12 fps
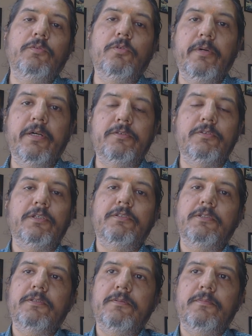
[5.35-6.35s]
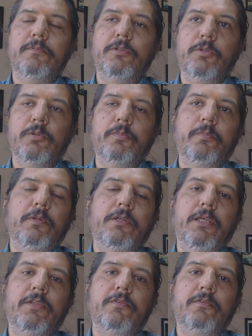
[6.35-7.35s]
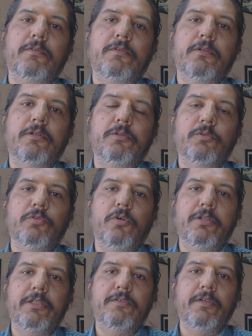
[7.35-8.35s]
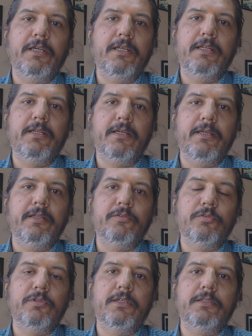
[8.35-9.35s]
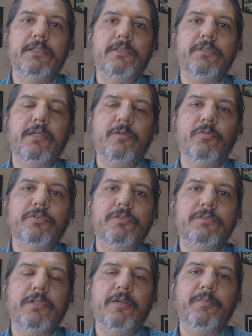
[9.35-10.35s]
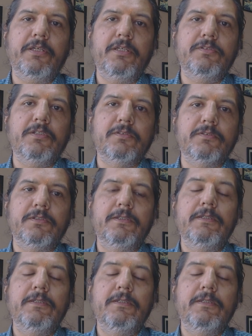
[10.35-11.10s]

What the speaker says: My suggestion, is to solve these again and again so that these kind of questions start making sense.